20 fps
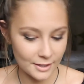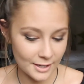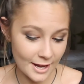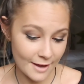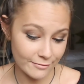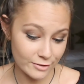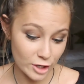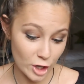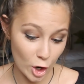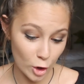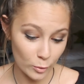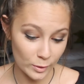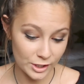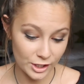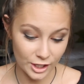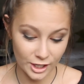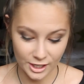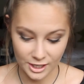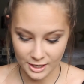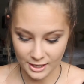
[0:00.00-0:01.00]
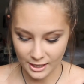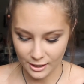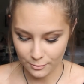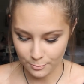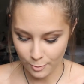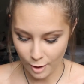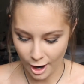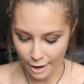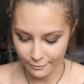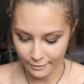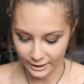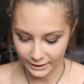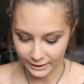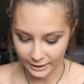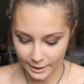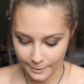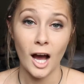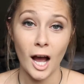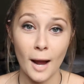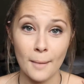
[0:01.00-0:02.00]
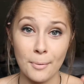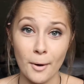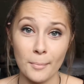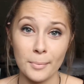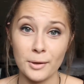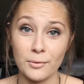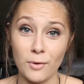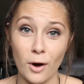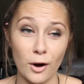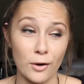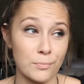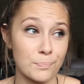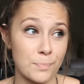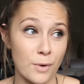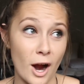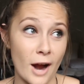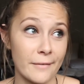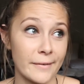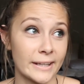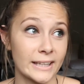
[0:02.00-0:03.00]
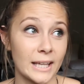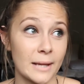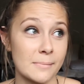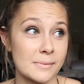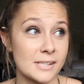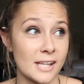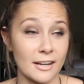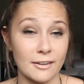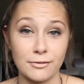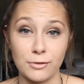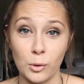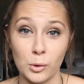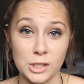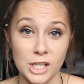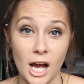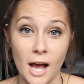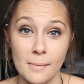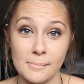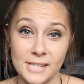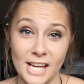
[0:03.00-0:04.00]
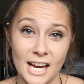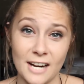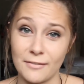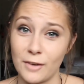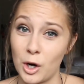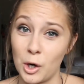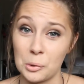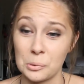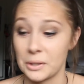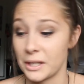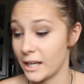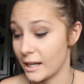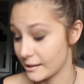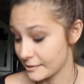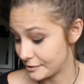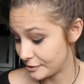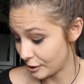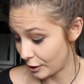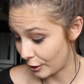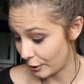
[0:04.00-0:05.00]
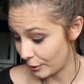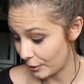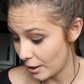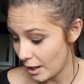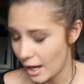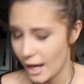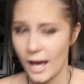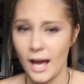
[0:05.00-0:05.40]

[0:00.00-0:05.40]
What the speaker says: You never know when you're going to need a bright red lip. I probably rock bright red lips like 4 times out of a whole year, so